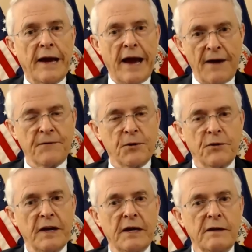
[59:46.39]
after
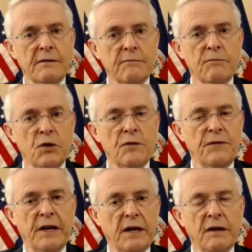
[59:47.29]
they
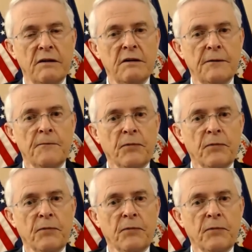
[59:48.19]
moved in